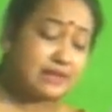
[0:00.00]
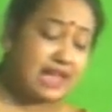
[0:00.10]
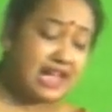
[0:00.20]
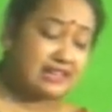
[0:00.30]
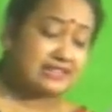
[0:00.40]

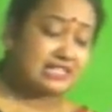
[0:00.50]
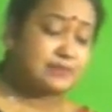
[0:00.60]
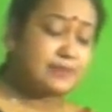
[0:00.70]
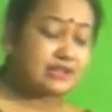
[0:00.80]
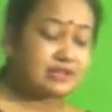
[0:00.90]
and
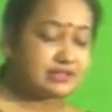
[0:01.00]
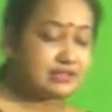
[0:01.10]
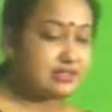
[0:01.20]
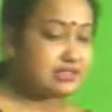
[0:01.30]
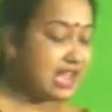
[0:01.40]
these
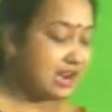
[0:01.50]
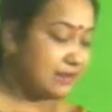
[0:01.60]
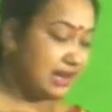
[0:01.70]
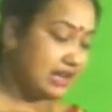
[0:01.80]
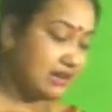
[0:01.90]
spectacles are
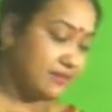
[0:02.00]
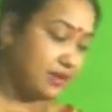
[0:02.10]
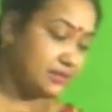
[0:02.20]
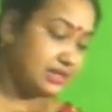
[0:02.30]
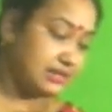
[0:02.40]
made up
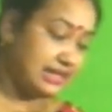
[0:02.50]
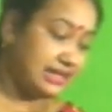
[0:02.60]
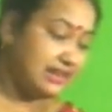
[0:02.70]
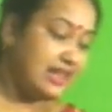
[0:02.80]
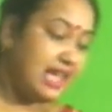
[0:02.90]
of steel,